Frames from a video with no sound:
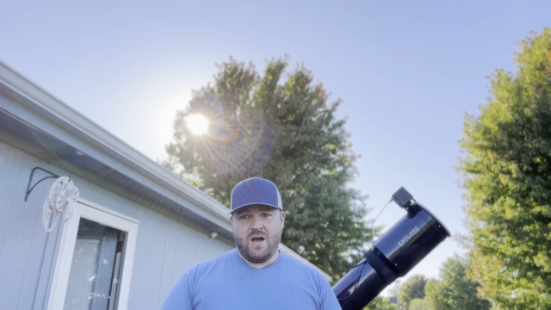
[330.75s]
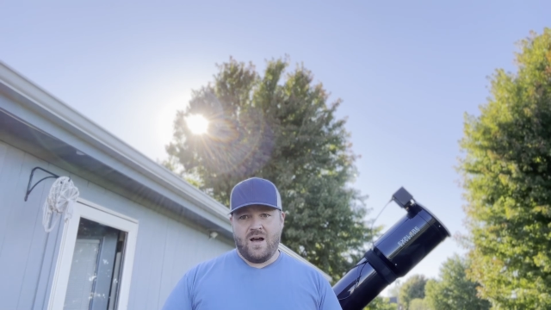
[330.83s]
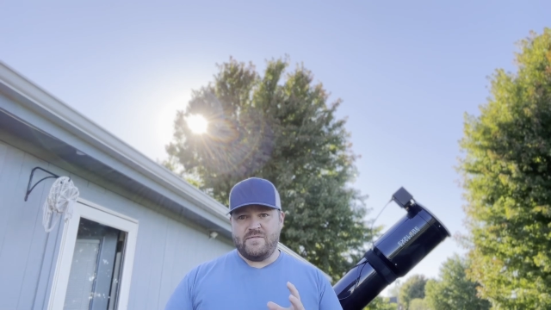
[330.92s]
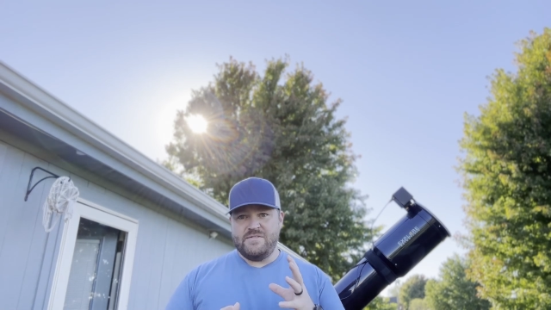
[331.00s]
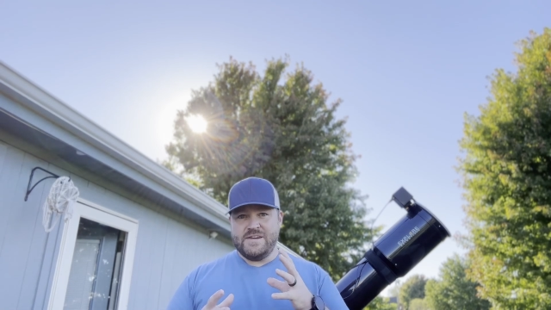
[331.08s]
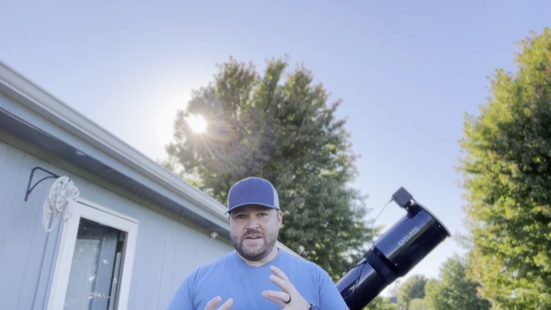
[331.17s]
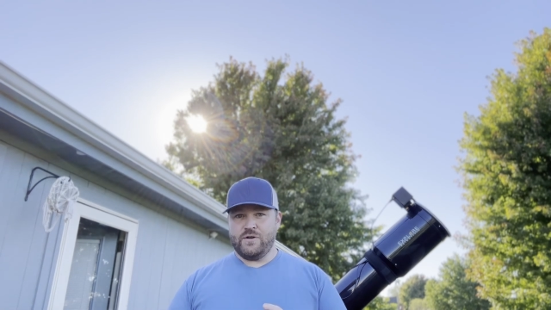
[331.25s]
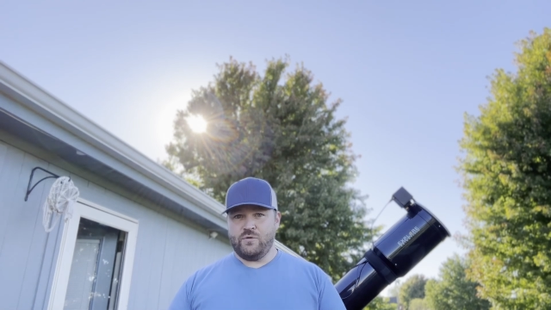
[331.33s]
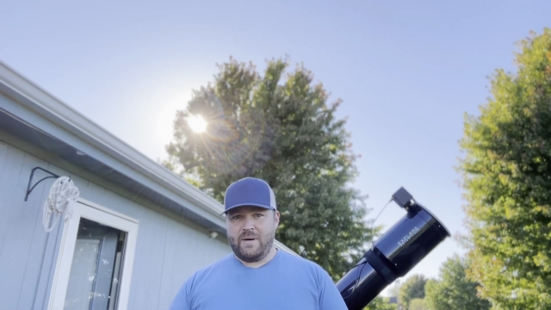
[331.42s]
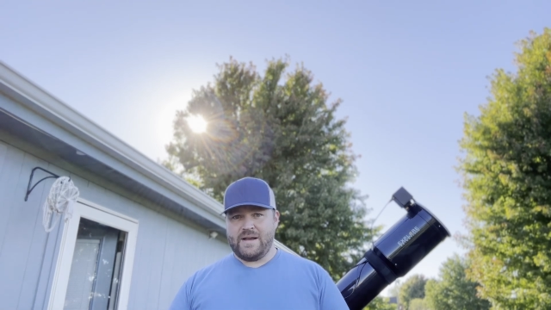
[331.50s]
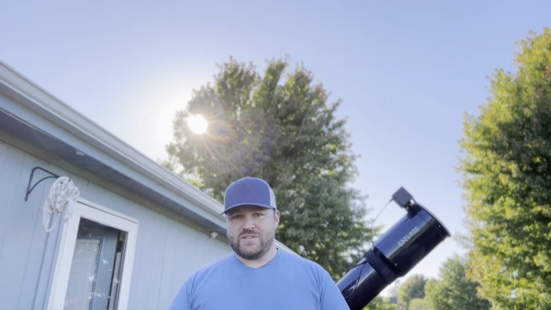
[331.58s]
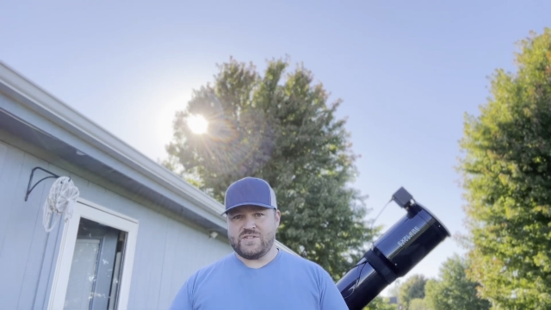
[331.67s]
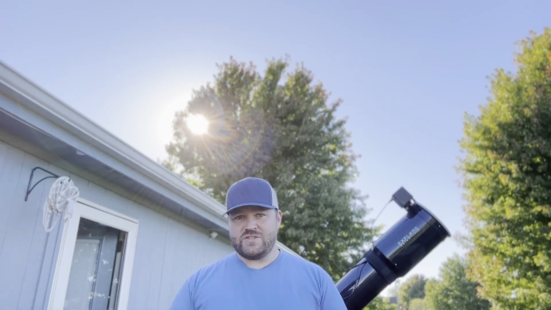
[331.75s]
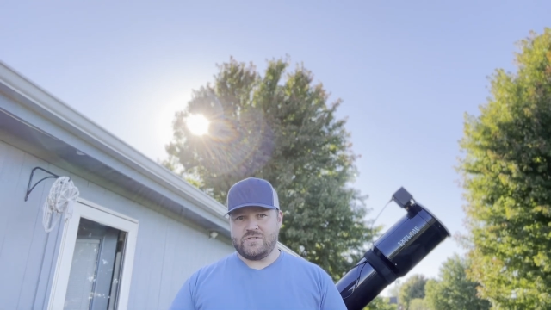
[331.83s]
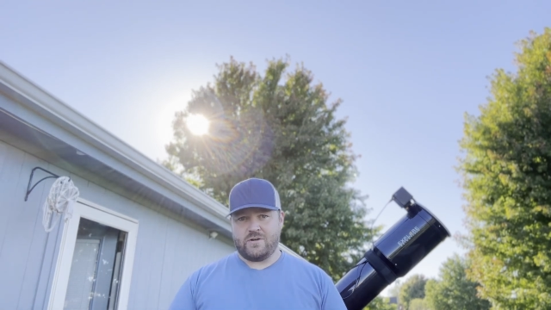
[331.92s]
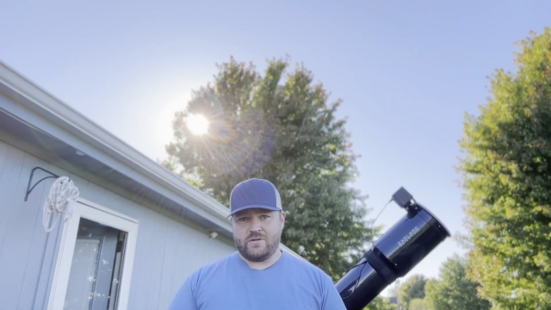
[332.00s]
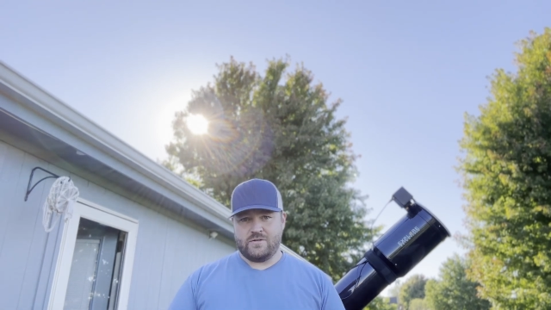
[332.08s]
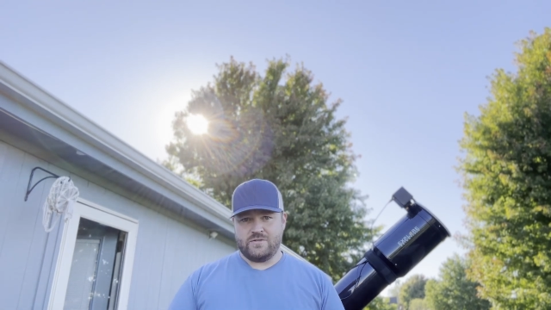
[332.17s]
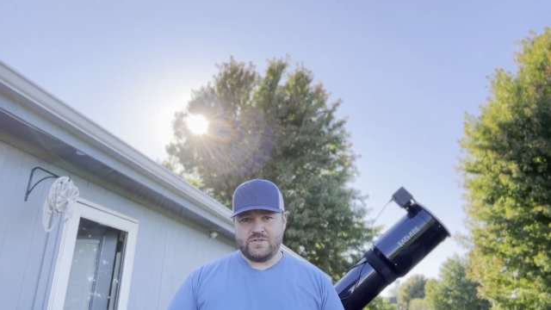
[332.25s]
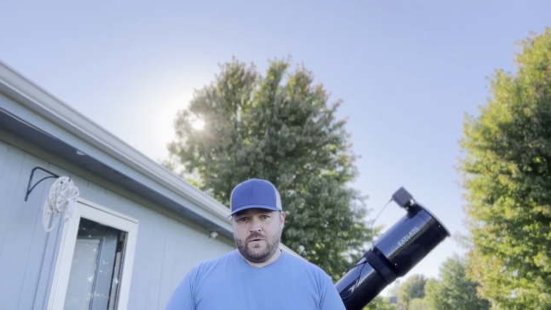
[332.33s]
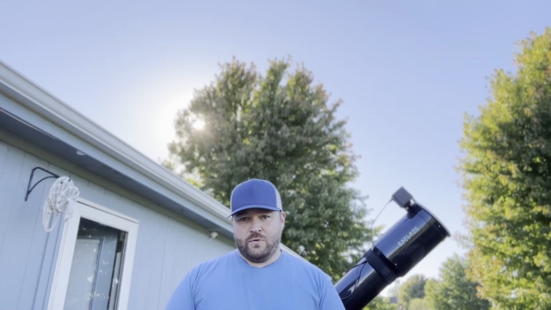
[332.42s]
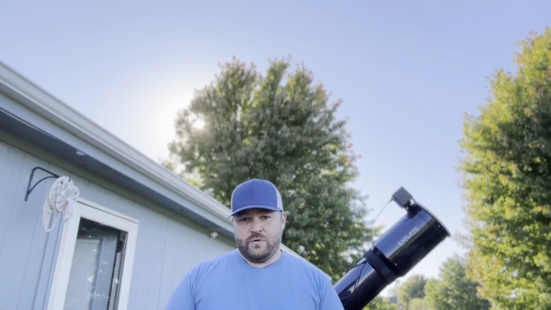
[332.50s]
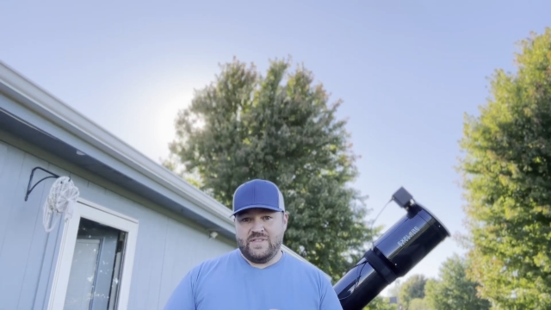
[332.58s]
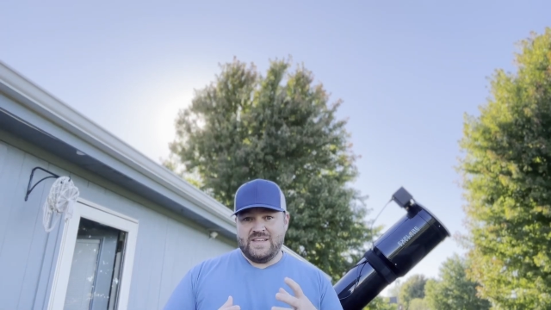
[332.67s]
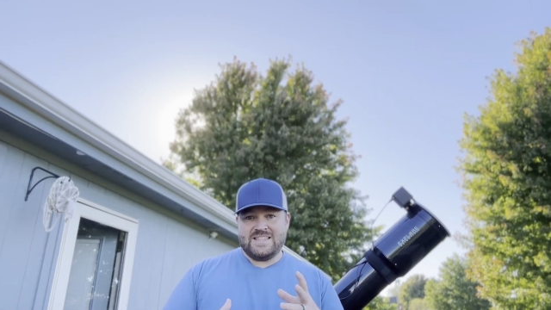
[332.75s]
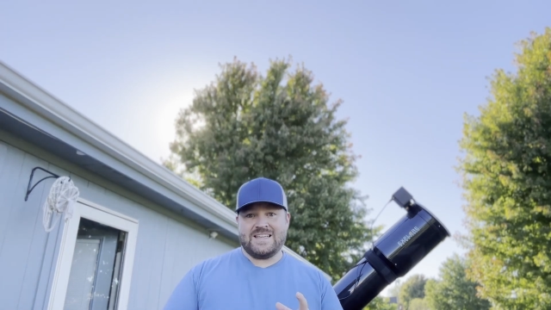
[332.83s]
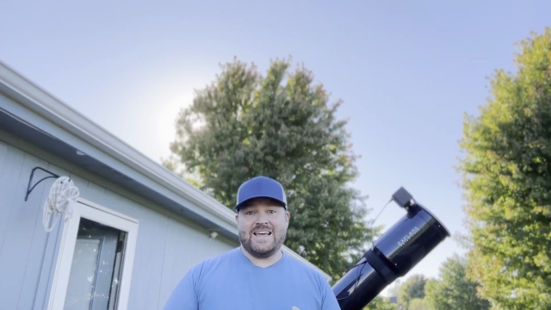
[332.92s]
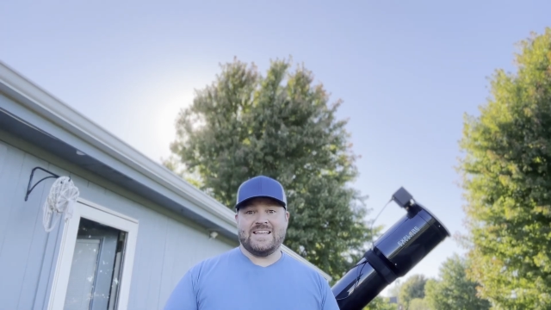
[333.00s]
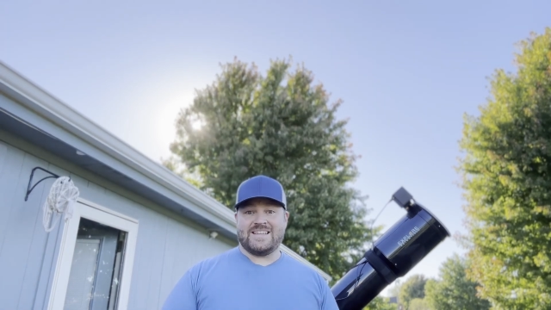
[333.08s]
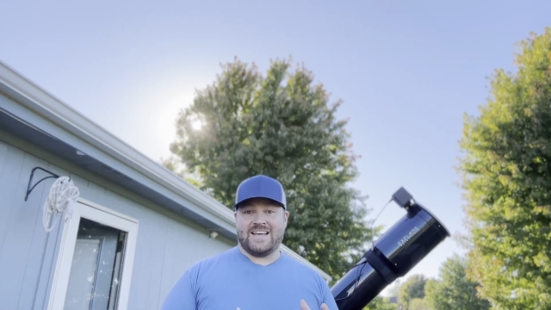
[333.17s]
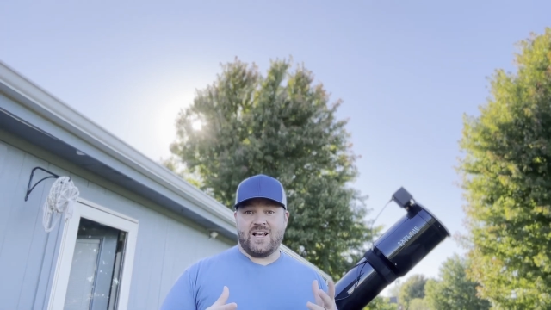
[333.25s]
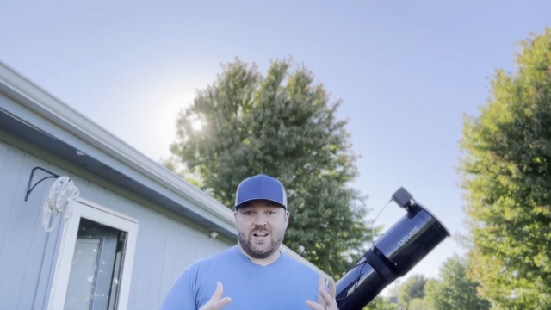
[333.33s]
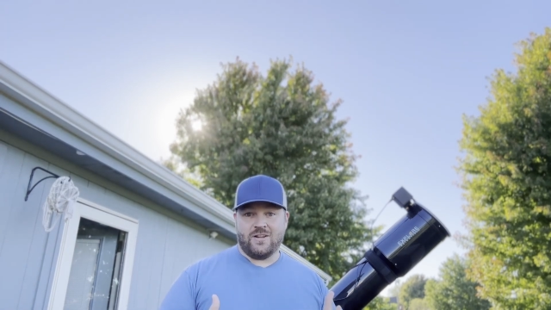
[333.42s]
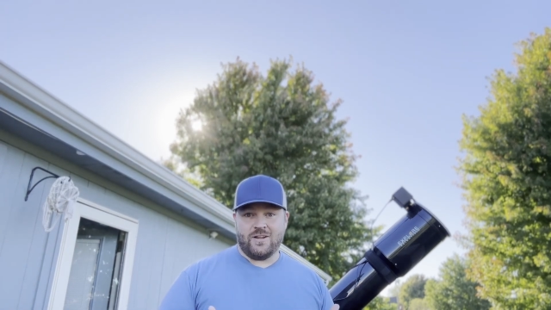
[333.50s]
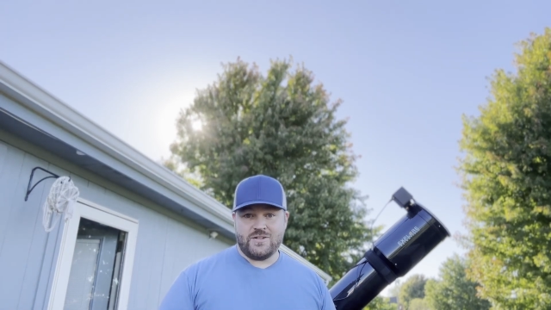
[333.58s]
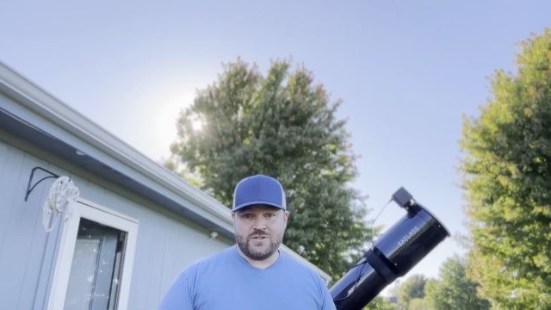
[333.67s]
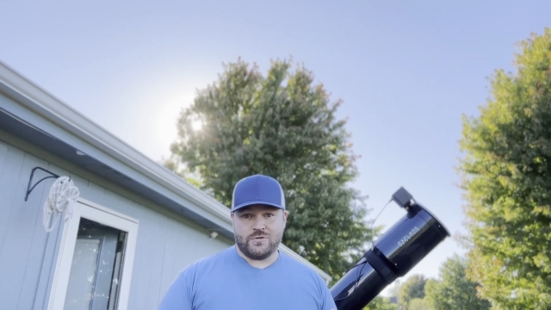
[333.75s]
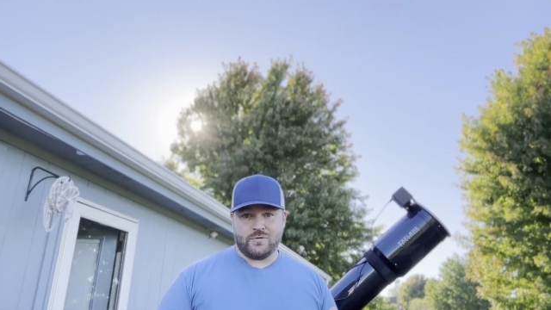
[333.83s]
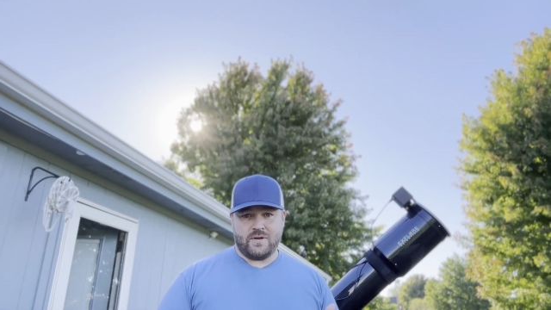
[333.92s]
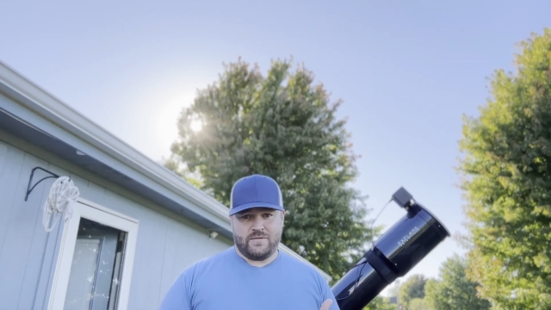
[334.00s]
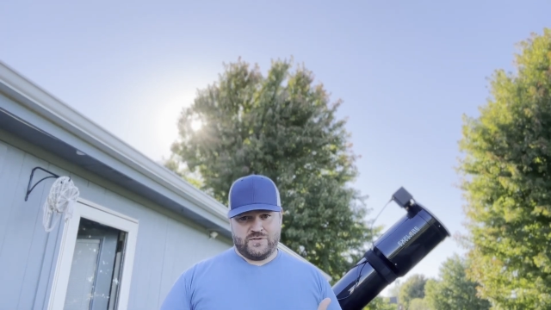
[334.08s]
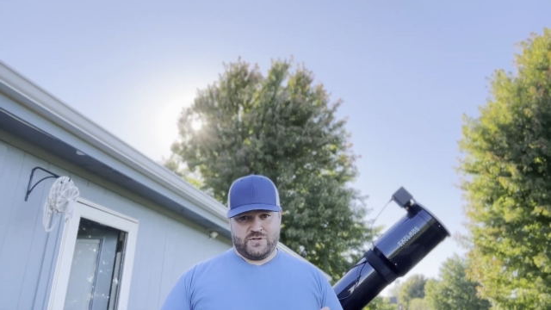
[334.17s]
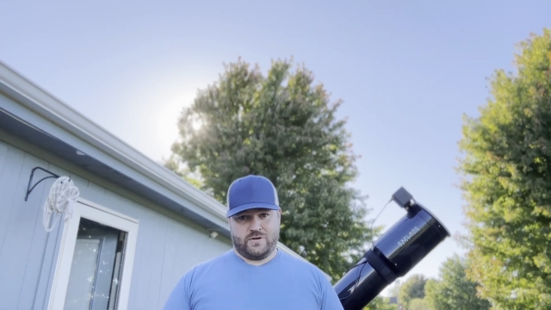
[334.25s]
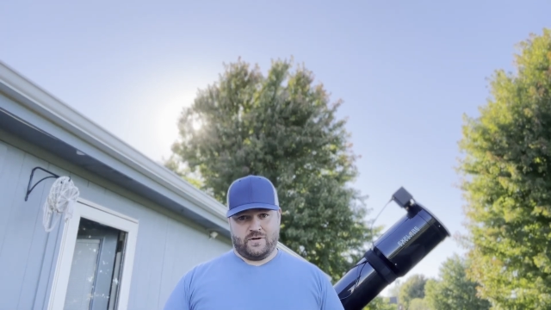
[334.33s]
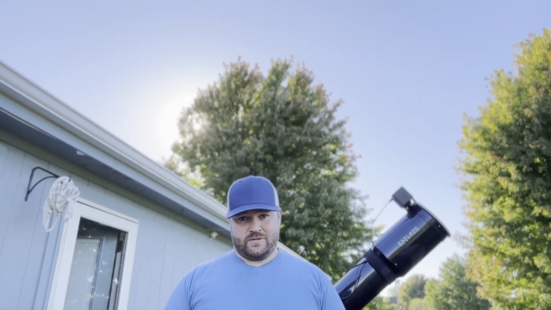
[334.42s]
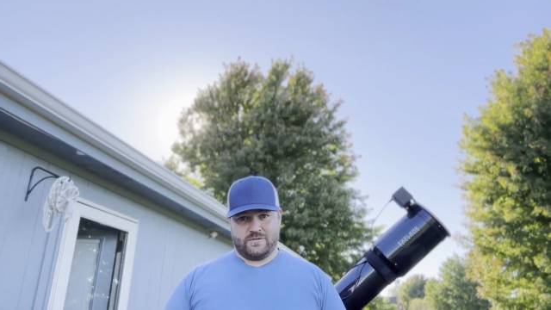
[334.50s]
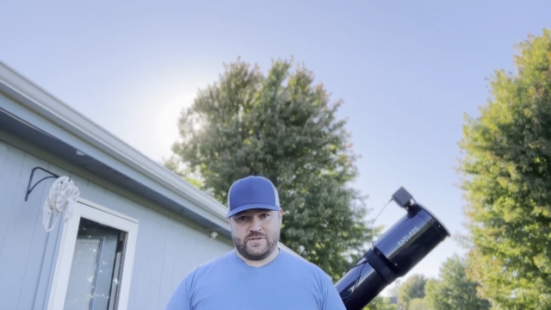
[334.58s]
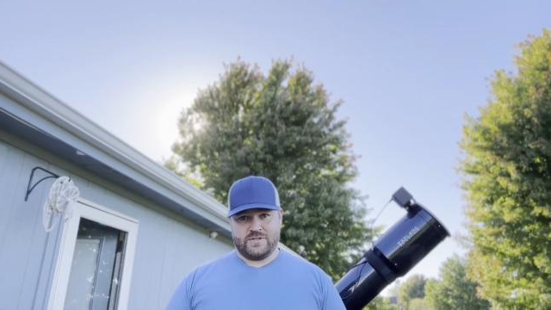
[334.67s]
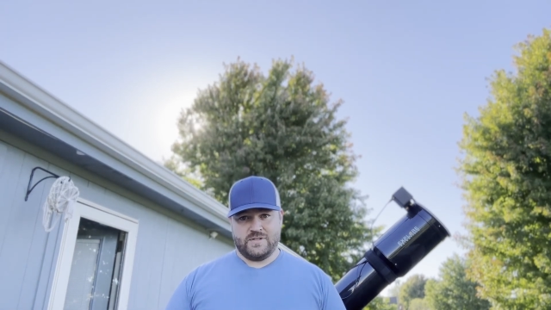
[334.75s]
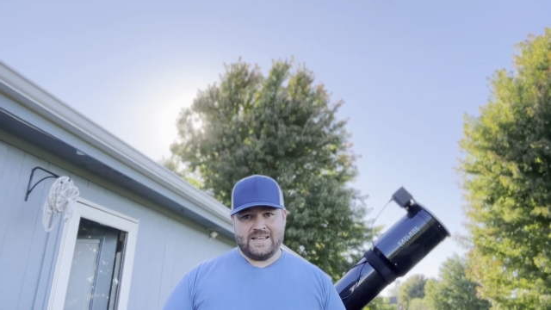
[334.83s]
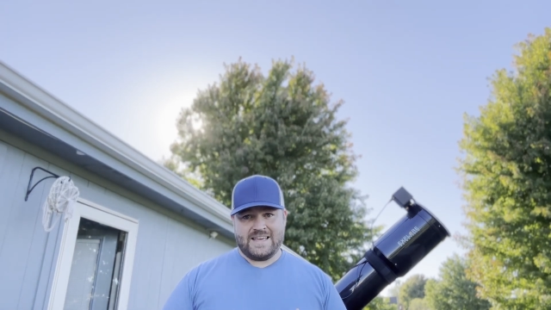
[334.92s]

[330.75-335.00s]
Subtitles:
of nearby stars, or in this case a cluster of stars,